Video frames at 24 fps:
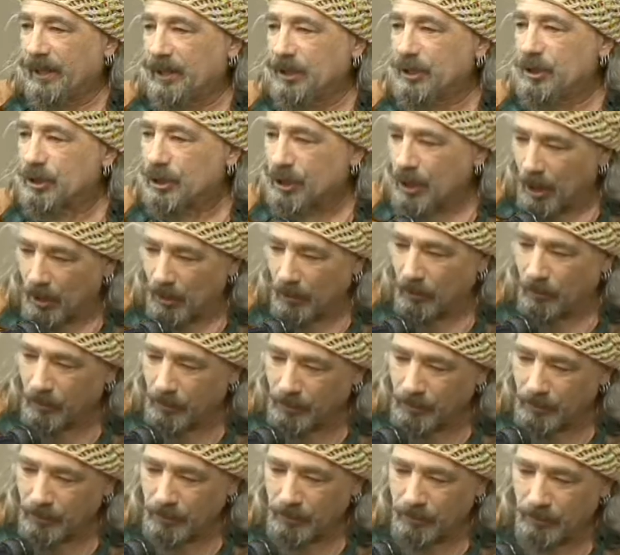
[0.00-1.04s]
a show,
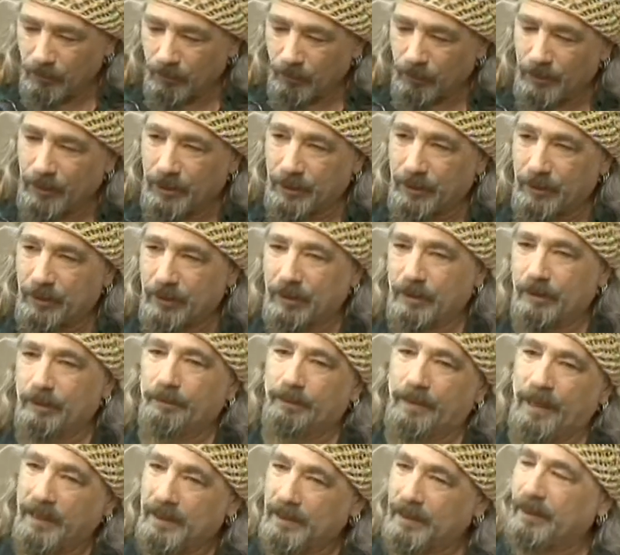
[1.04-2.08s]
which
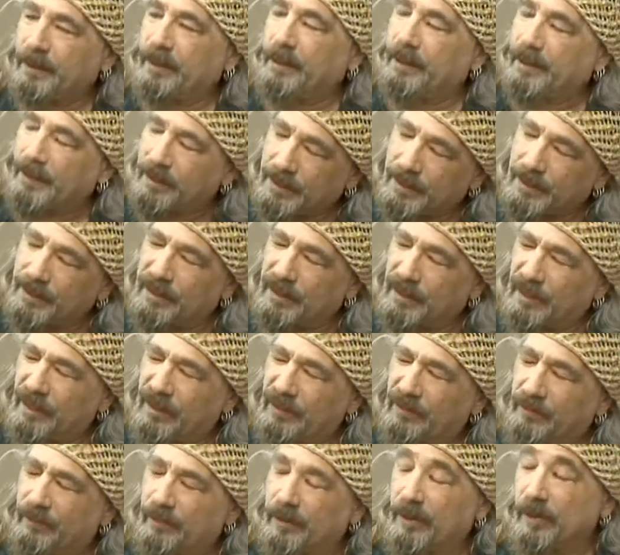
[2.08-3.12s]
basically consisted
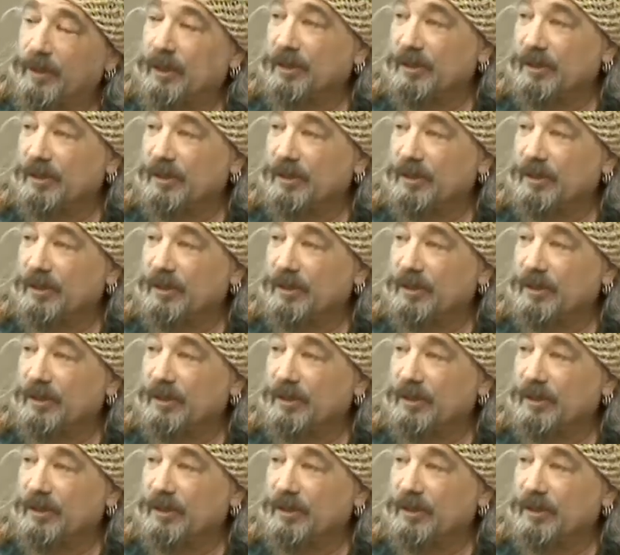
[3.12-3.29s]
of a,